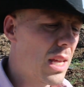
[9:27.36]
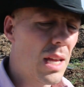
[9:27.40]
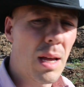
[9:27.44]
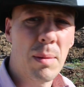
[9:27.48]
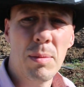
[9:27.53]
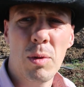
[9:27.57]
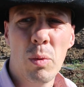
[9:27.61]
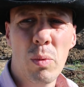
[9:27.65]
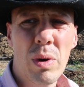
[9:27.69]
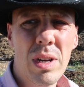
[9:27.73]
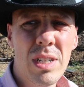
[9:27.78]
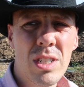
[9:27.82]

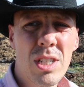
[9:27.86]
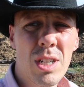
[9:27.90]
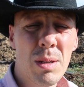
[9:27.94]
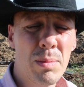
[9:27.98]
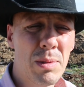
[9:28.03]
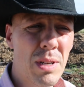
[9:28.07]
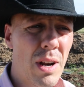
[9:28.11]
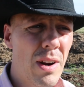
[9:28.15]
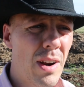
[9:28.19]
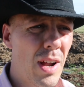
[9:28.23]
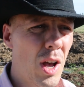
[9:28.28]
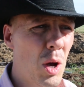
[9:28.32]
The wood
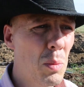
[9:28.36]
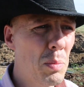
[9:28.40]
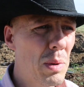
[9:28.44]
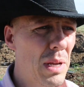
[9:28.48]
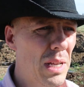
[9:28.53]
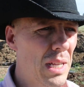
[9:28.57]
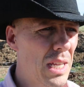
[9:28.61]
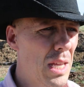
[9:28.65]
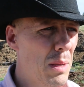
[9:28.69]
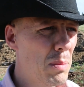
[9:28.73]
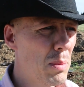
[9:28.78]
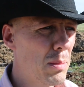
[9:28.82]
chips are
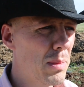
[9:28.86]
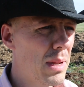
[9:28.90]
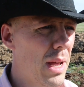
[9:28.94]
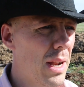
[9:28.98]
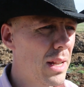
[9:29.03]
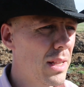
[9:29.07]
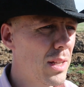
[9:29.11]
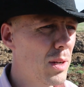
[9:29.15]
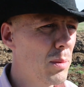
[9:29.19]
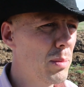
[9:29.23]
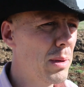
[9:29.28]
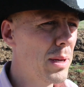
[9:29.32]
helping keep them down
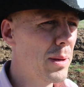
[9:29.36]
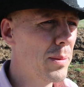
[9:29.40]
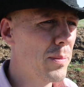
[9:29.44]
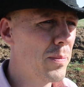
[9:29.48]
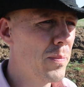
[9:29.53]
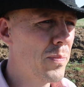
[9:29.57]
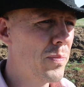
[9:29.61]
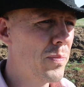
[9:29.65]
a little bit.